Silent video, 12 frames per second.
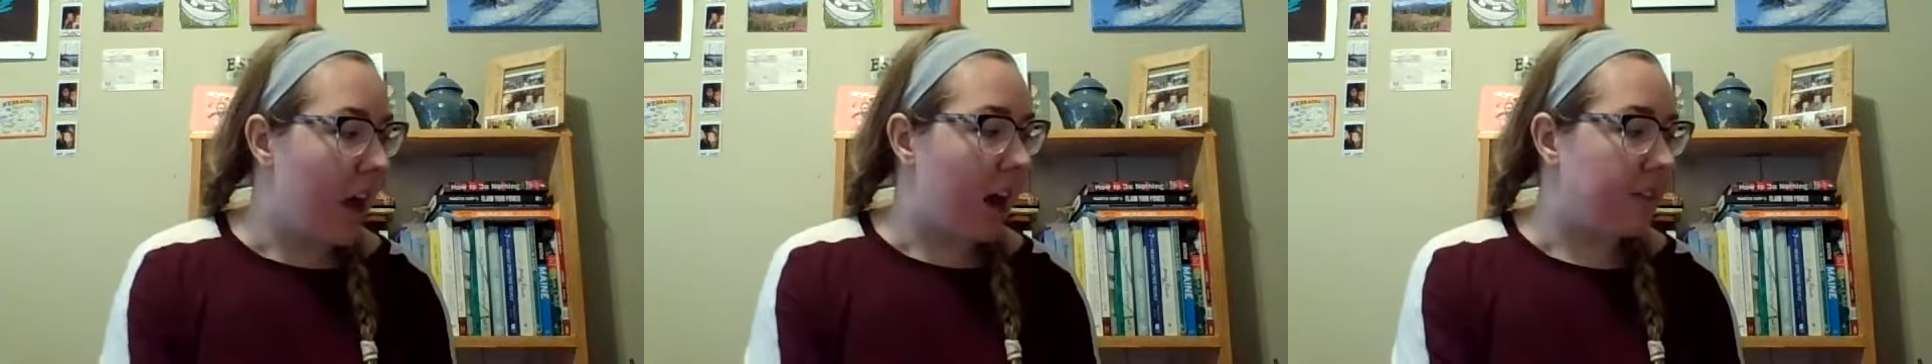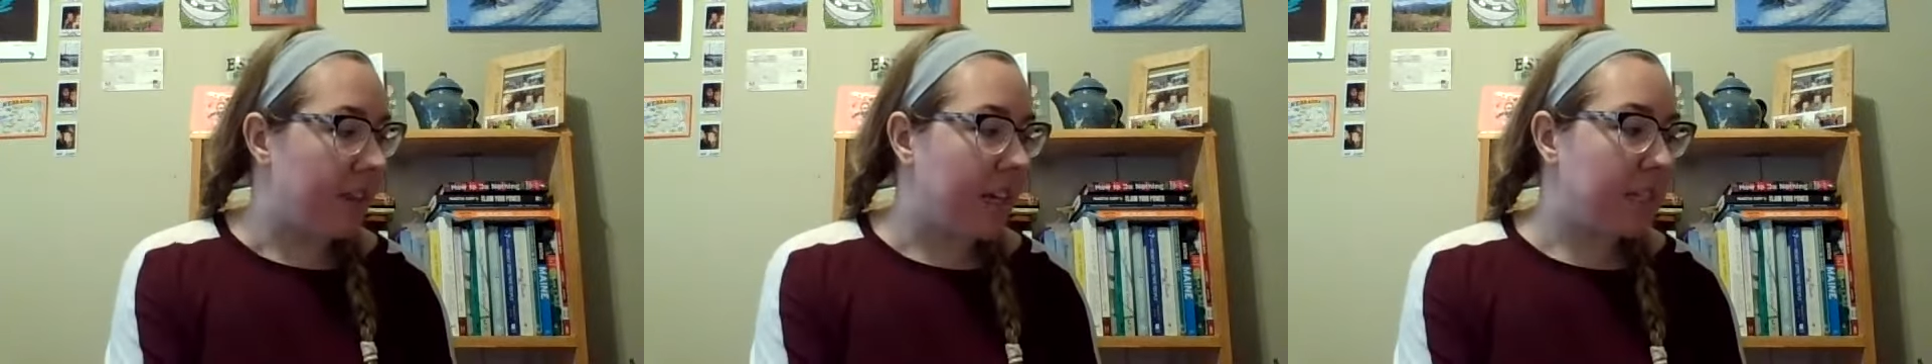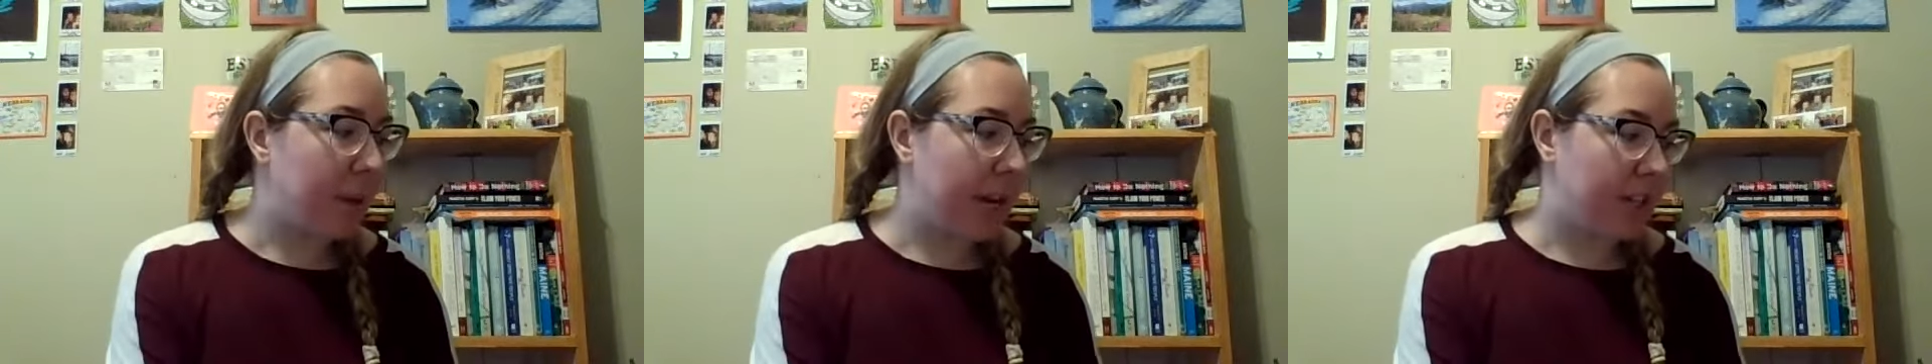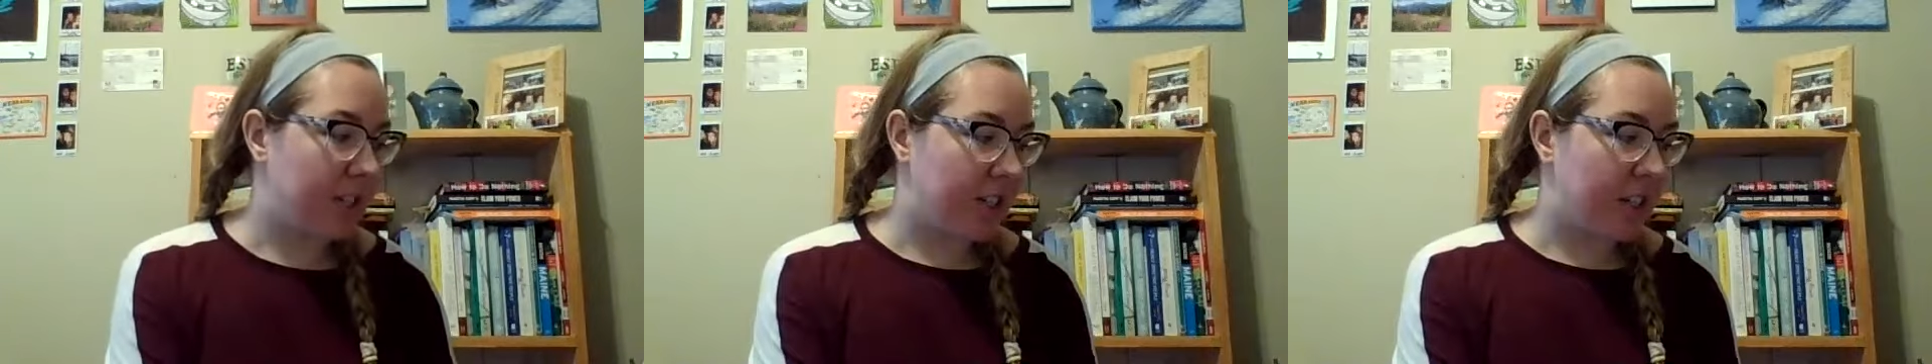On these
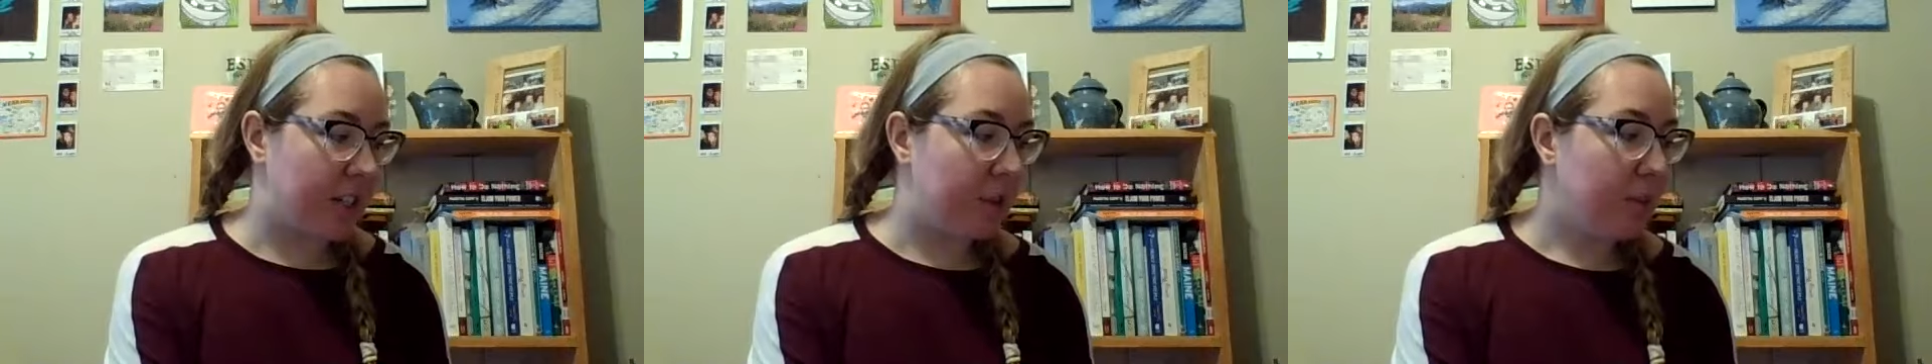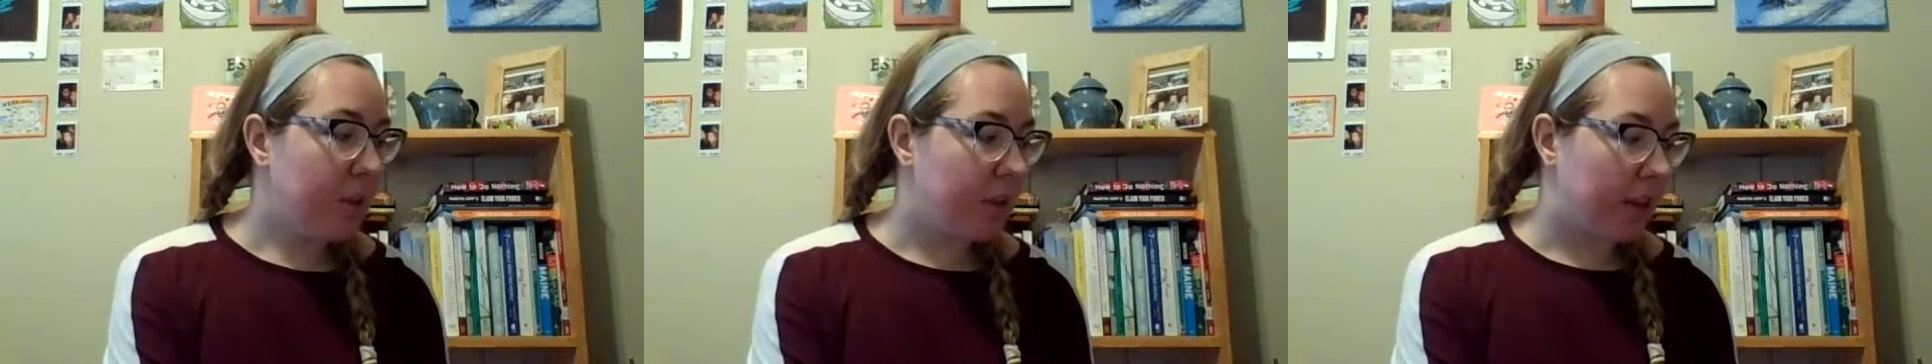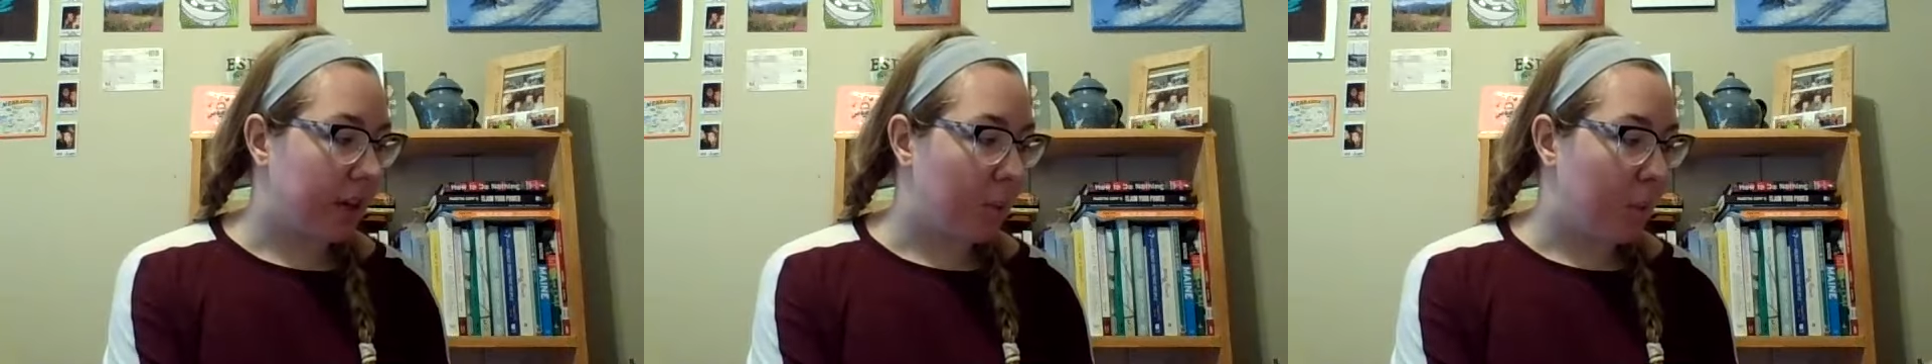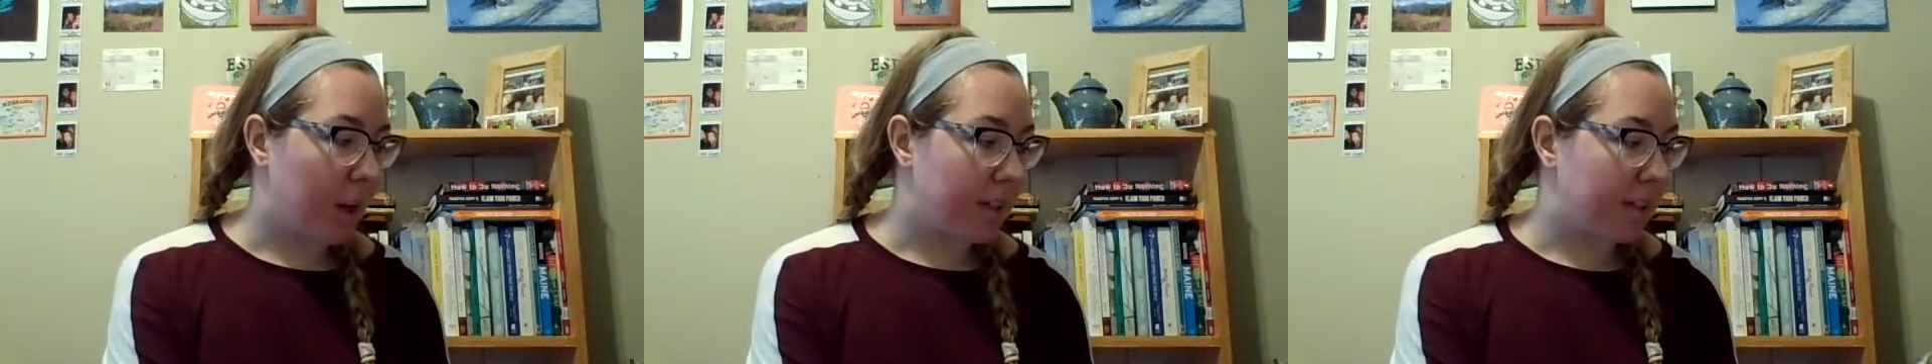pages, you will learn where